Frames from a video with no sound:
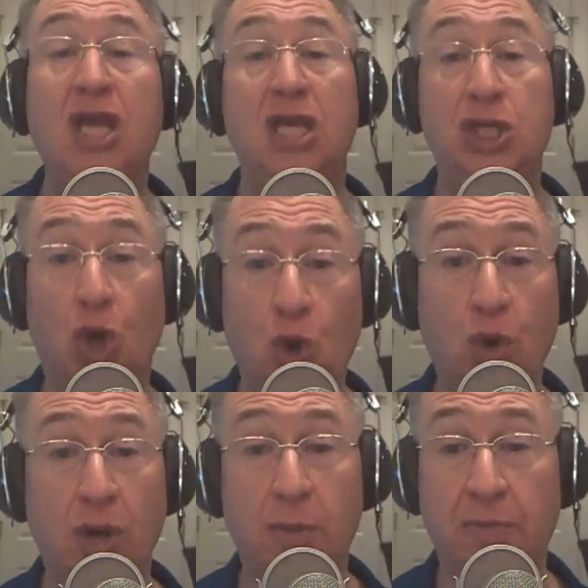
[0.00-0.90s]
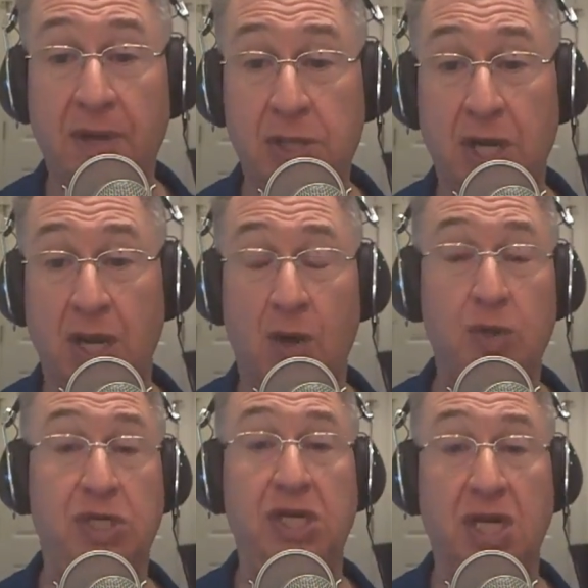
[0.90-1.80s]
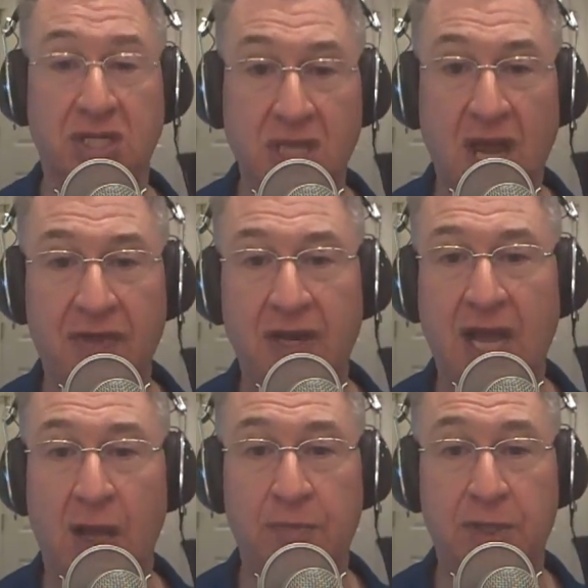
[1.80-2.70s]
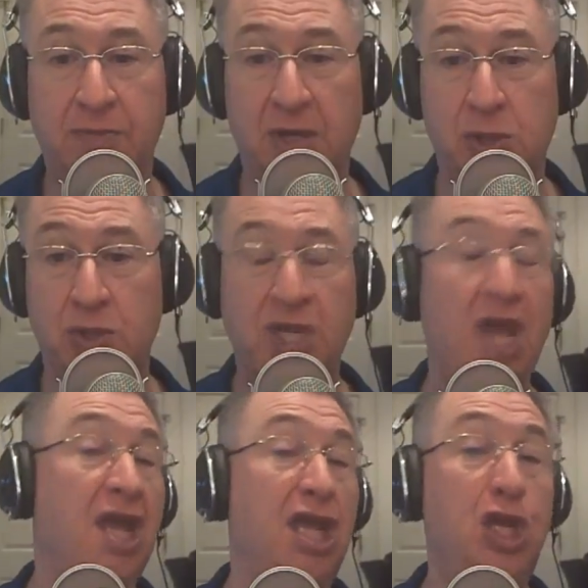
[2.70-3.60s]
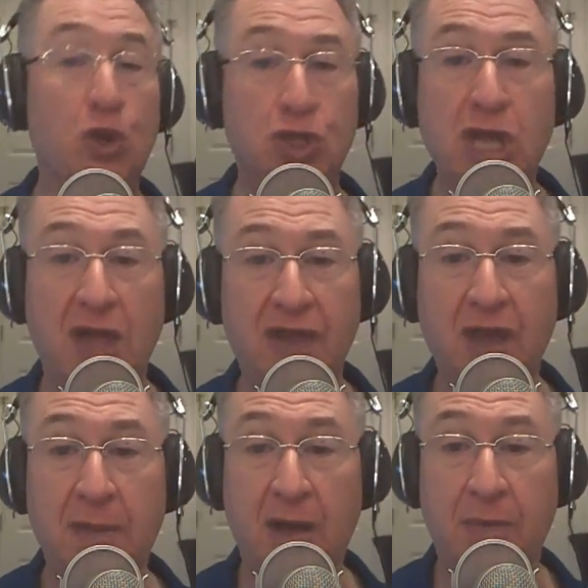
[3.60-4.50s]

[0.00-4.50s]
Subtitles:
He's a horrible pitching coach. He does nothing to help his pitchers. He knows nothing about